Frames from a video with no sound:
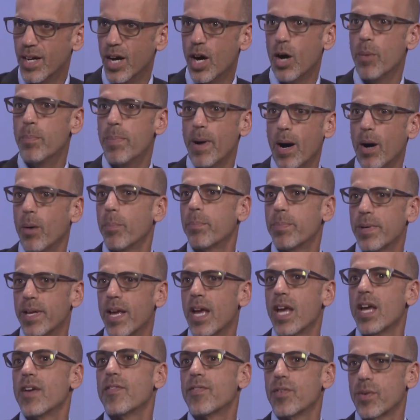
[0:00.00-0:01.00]
about
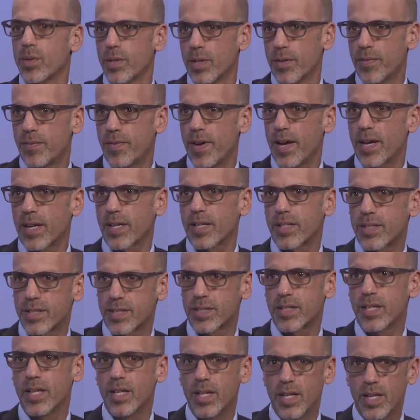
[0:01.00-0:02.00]
behavioral
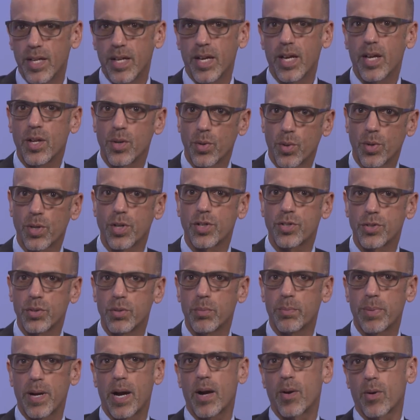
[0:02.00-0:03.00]
effects in order to
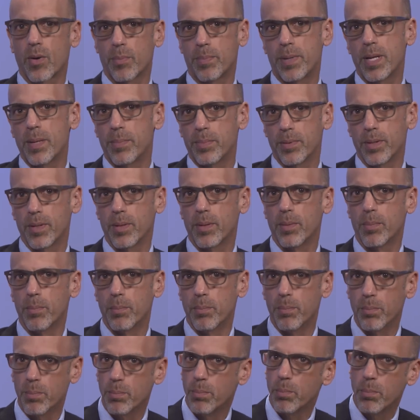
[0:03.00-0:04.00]
empower people
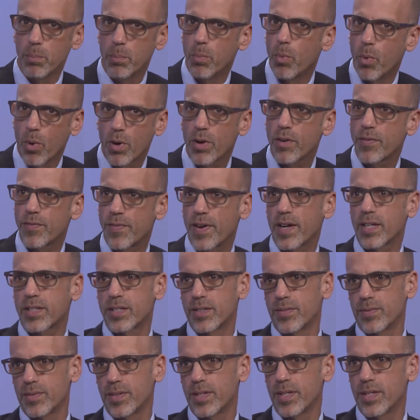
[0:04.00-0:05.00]
more
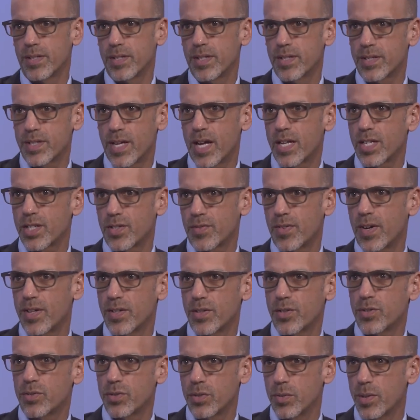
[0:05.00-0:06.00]
effectively to satisfy
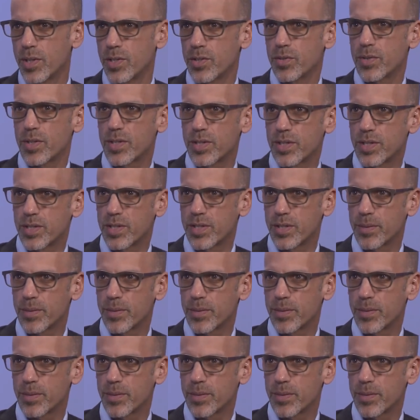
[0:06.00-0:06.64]
their true interests.